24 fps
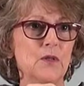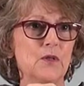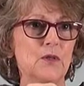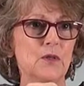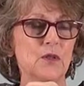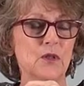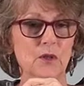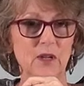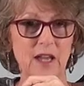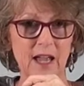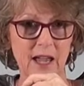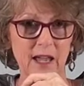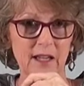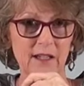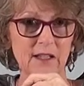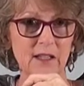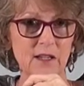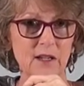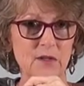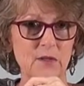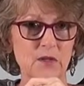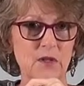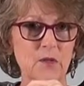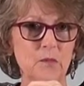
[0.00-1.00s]
to
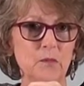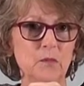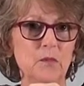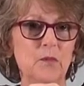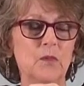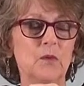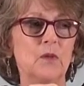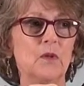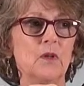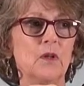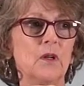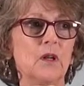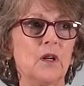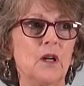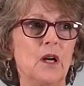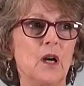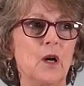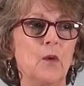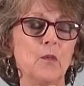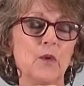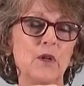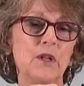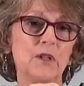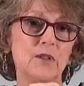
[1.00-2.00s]
catechism,
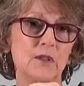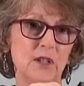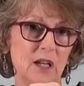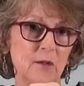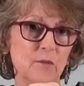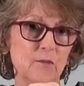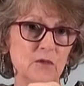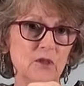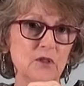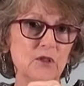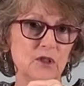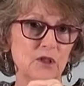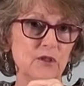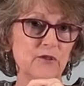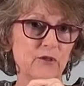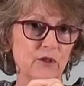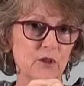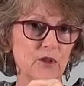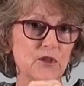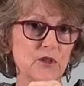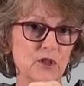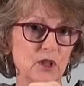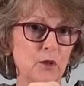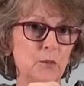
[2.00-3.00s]
I went to
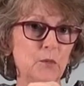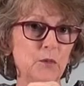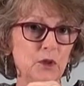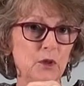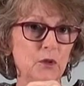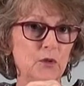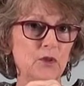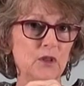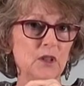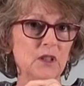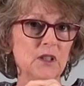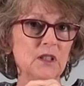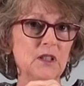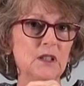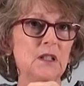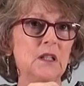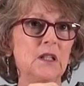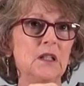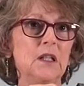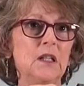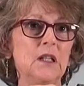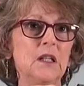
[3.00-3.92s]
First Communion.